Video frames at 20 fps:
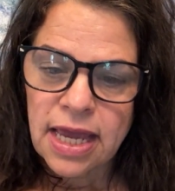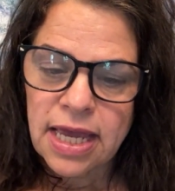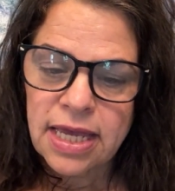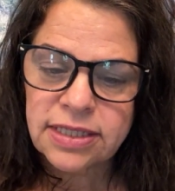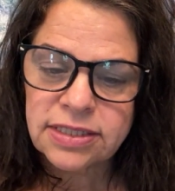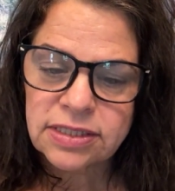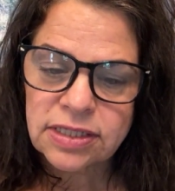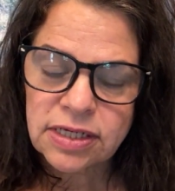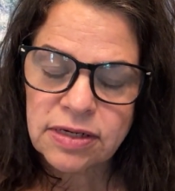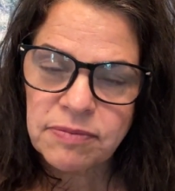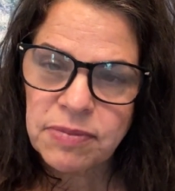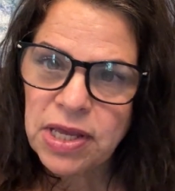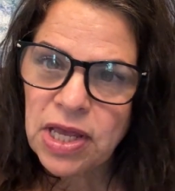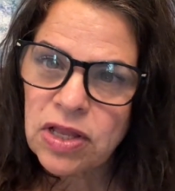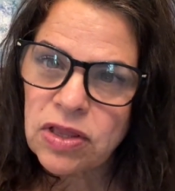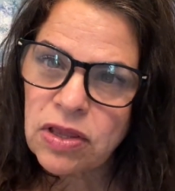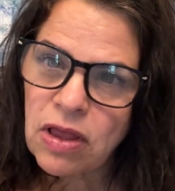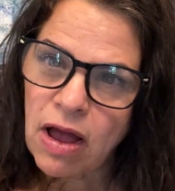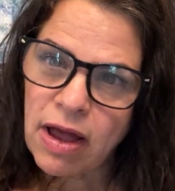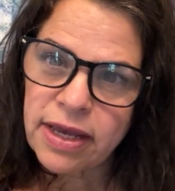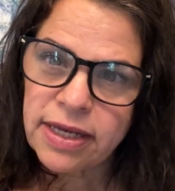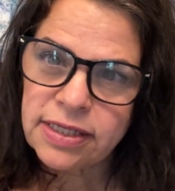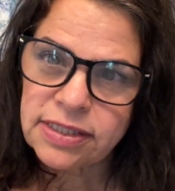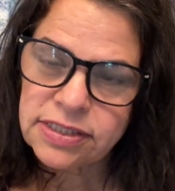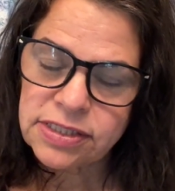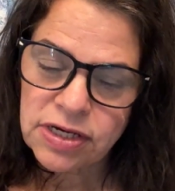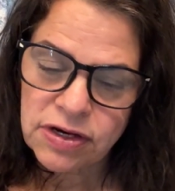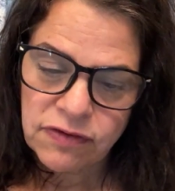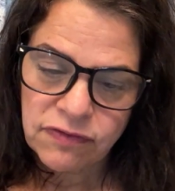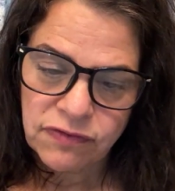it's going to be a lot
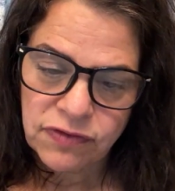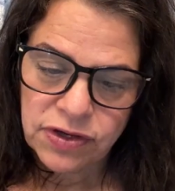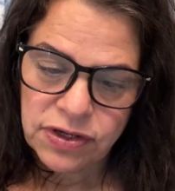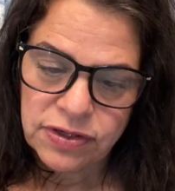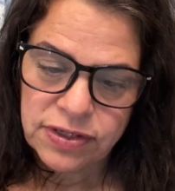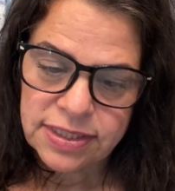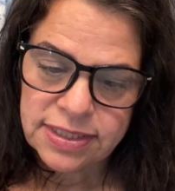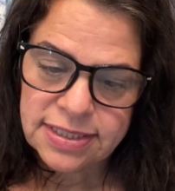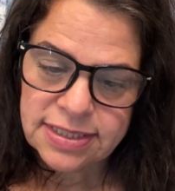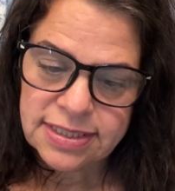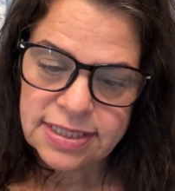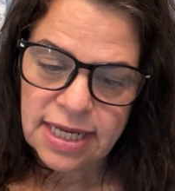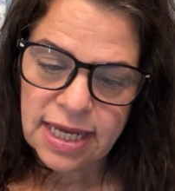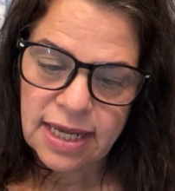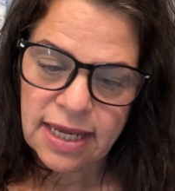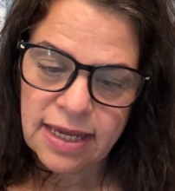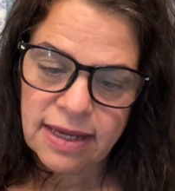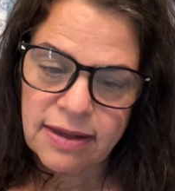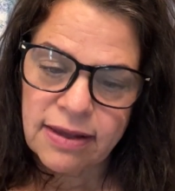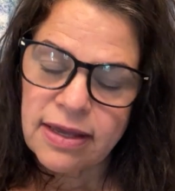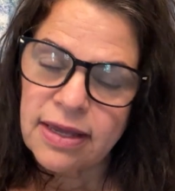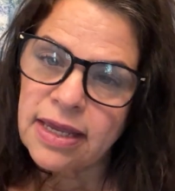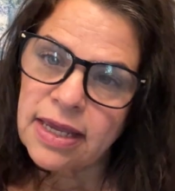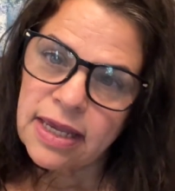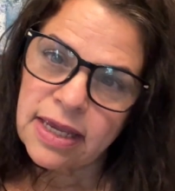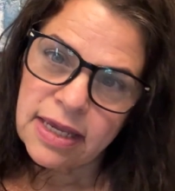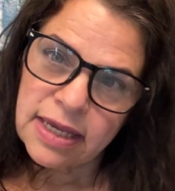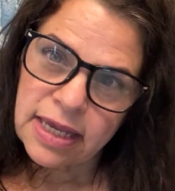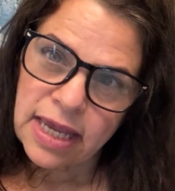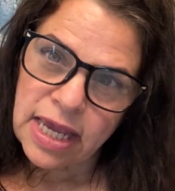easier for you to stay
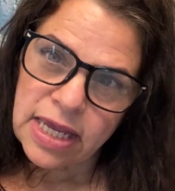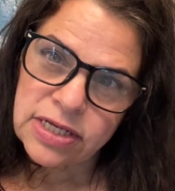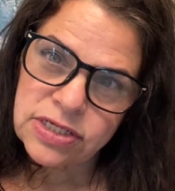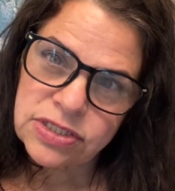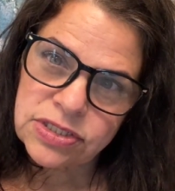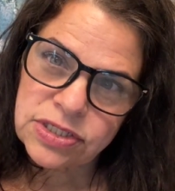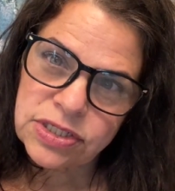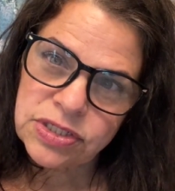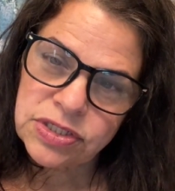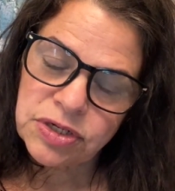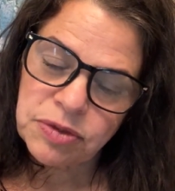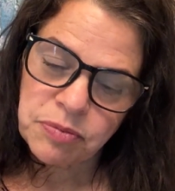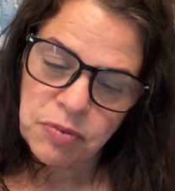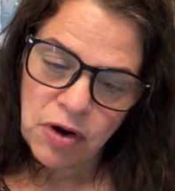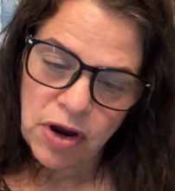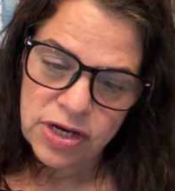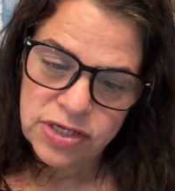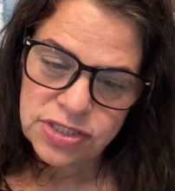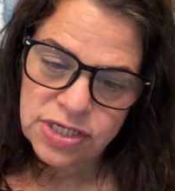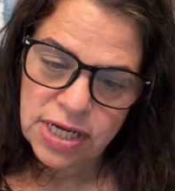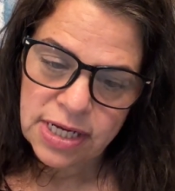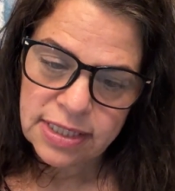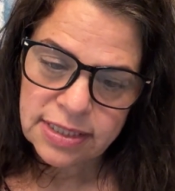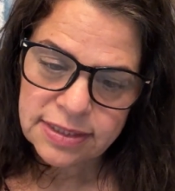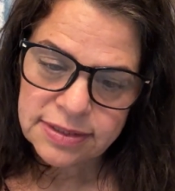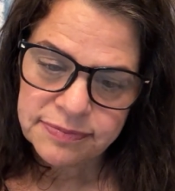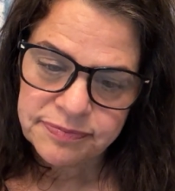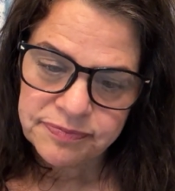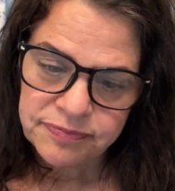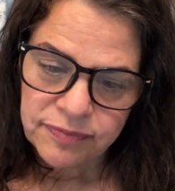engaged in your
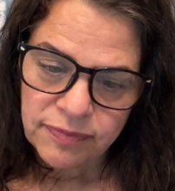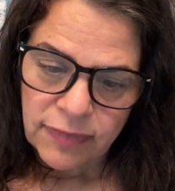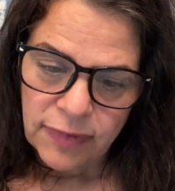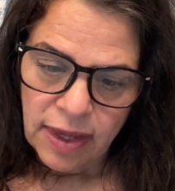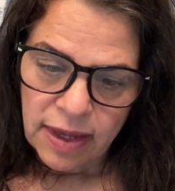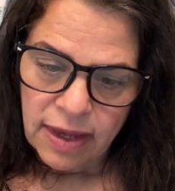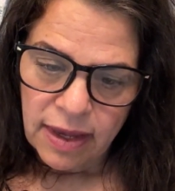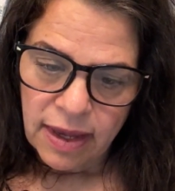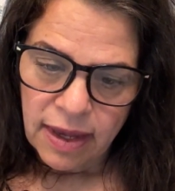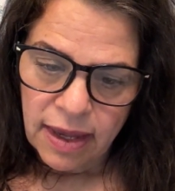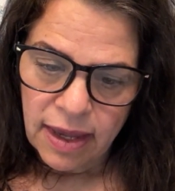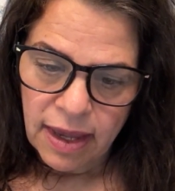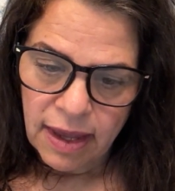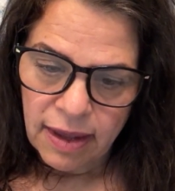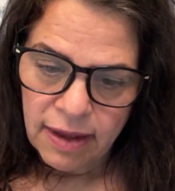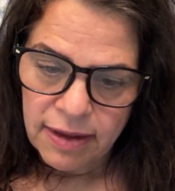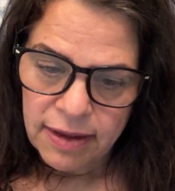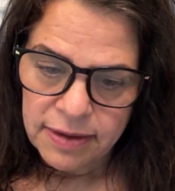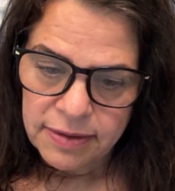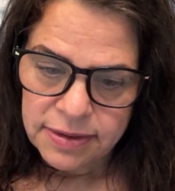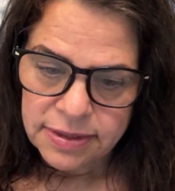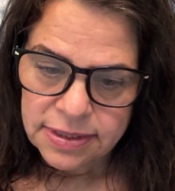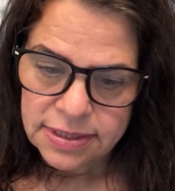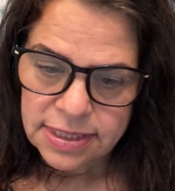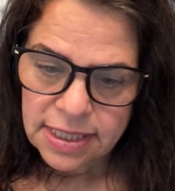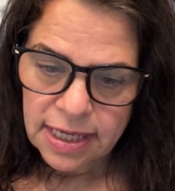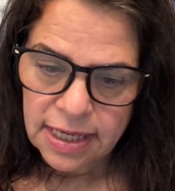project and